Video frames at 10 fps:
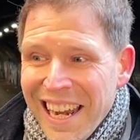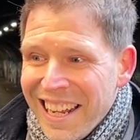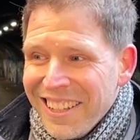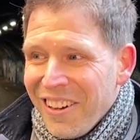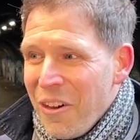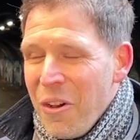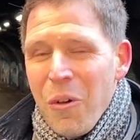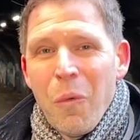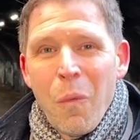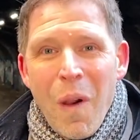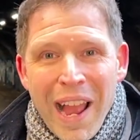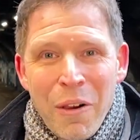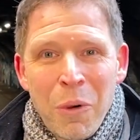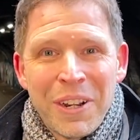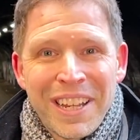I thought,
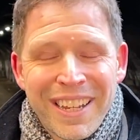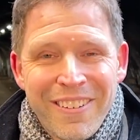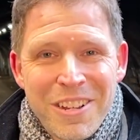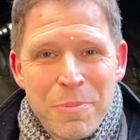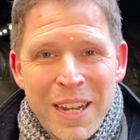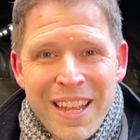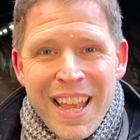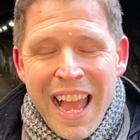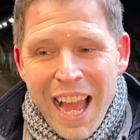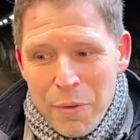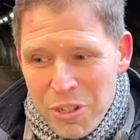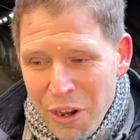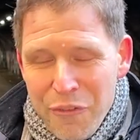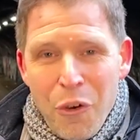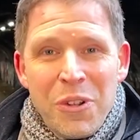wow, what an encouragement. I was
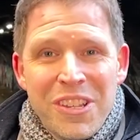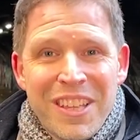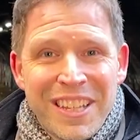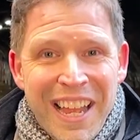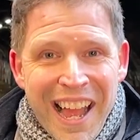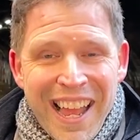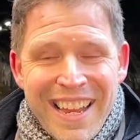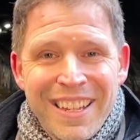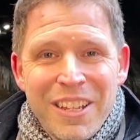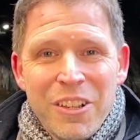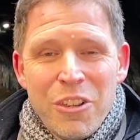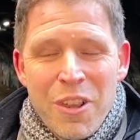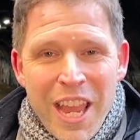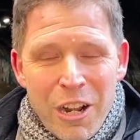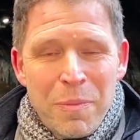on a phone to the guy
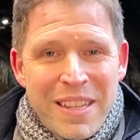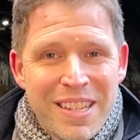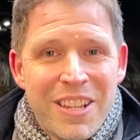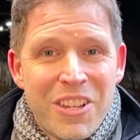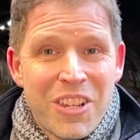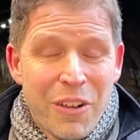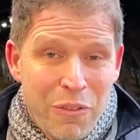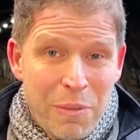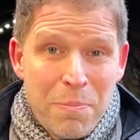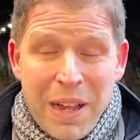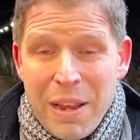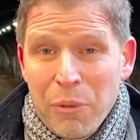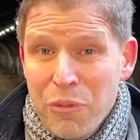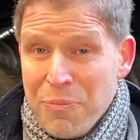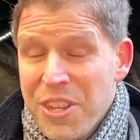who heard me teach from the
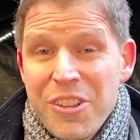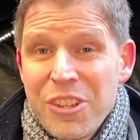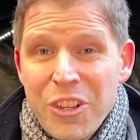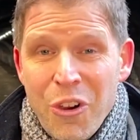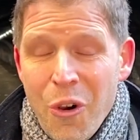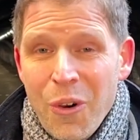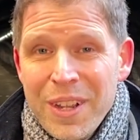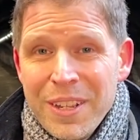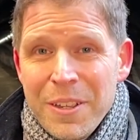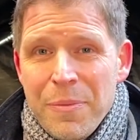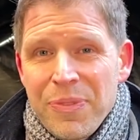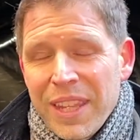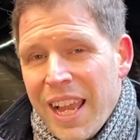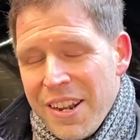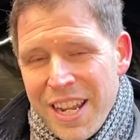Bible from years ago,
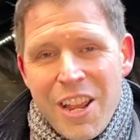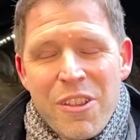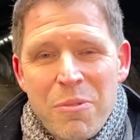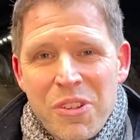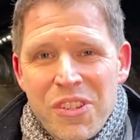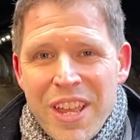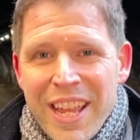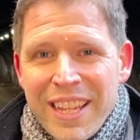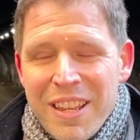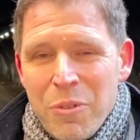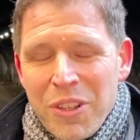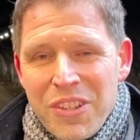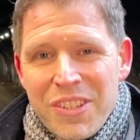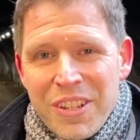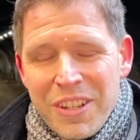and now he was saying he
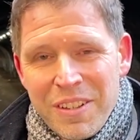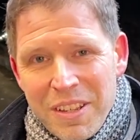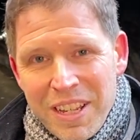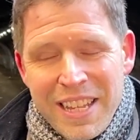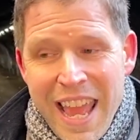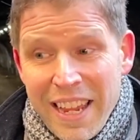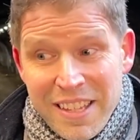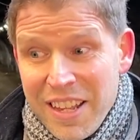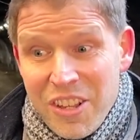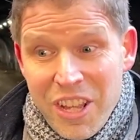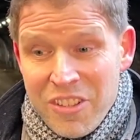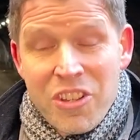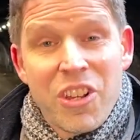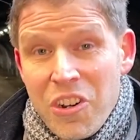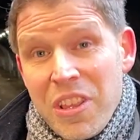wants to connect. And as
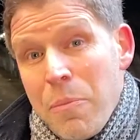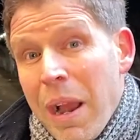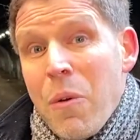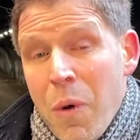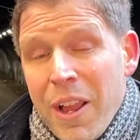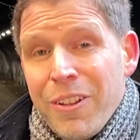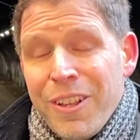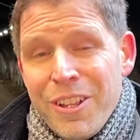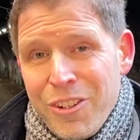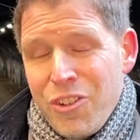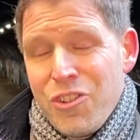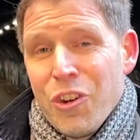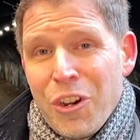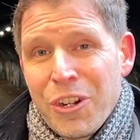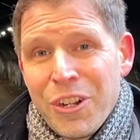a church, they might well
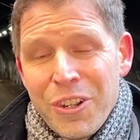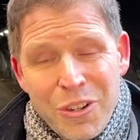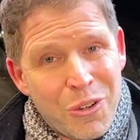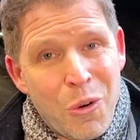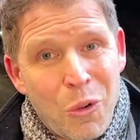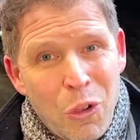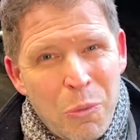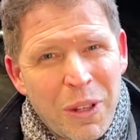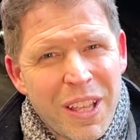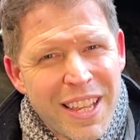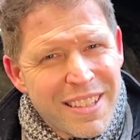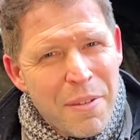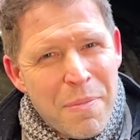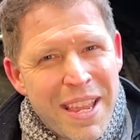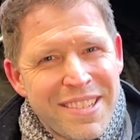join Go Global. Isn't
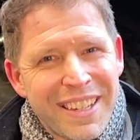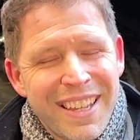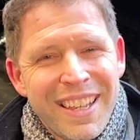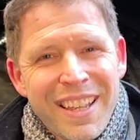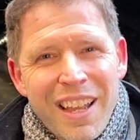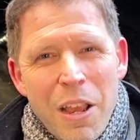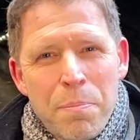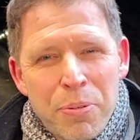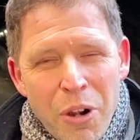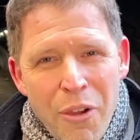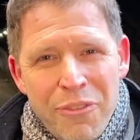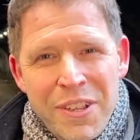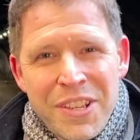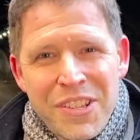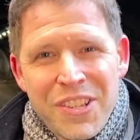that amazing? How
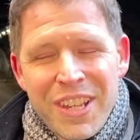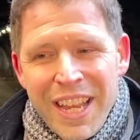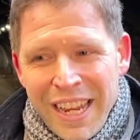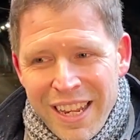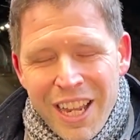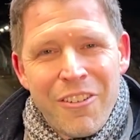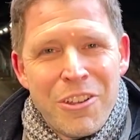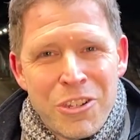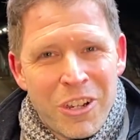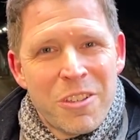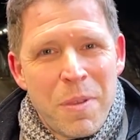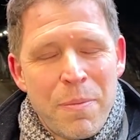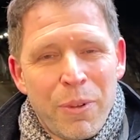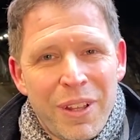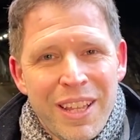prophets encourage God's
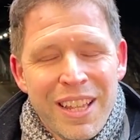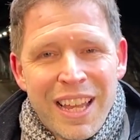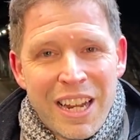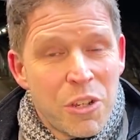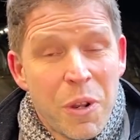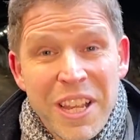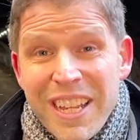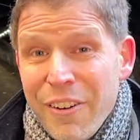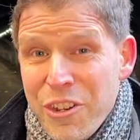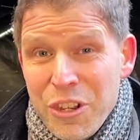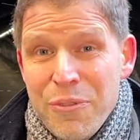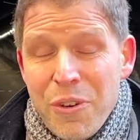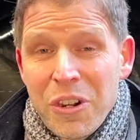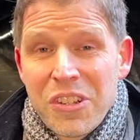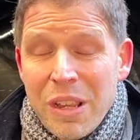people. And I just want to encourage you
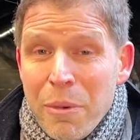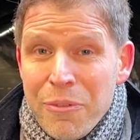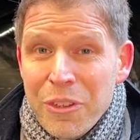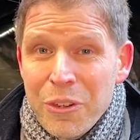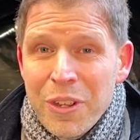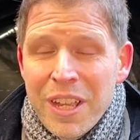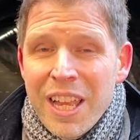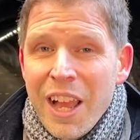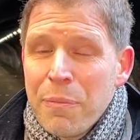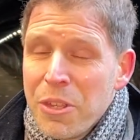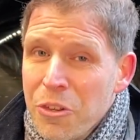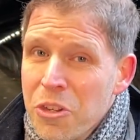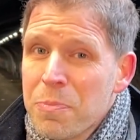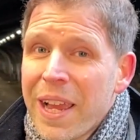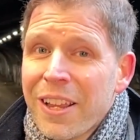folks. Some of you have been
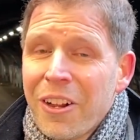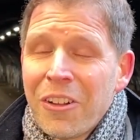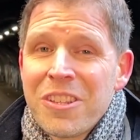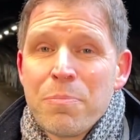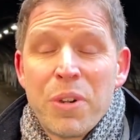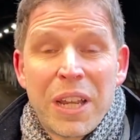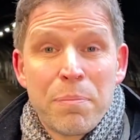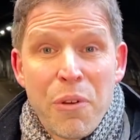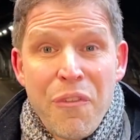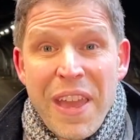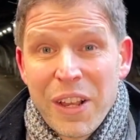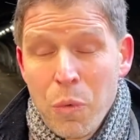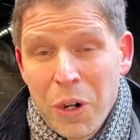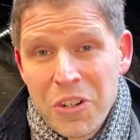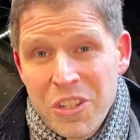used by God to bring prophetic
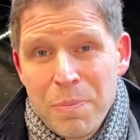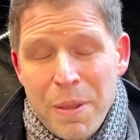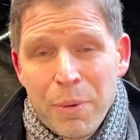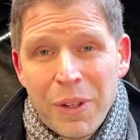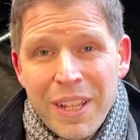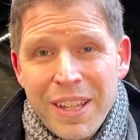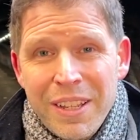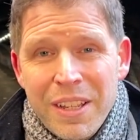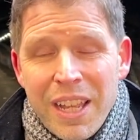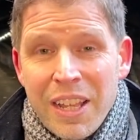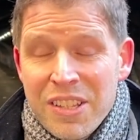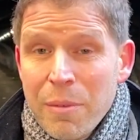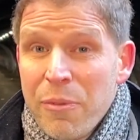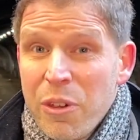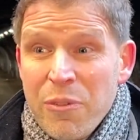words to people. And
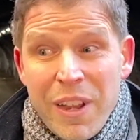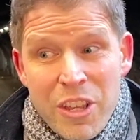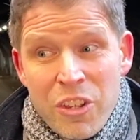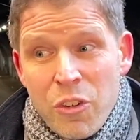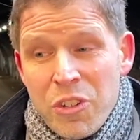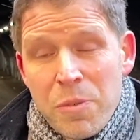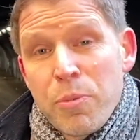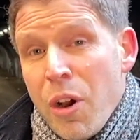some of you, in fact, you don't just